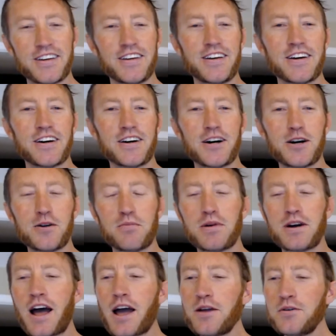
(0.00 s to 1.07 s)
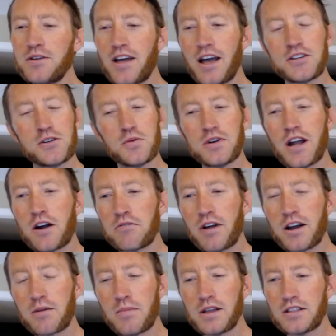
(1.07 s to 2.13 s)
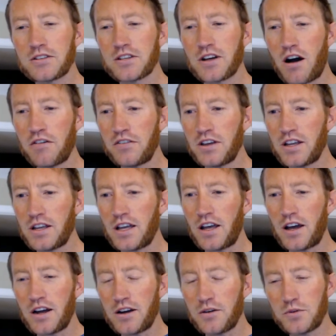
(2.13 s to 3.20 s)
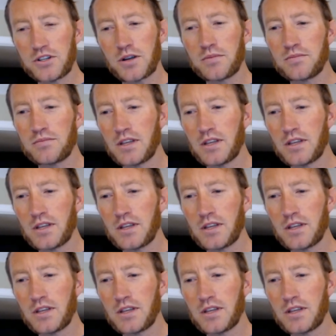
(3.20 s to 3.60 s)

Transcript: Uh, but I actually would not recommend this coffee, uh, which I'm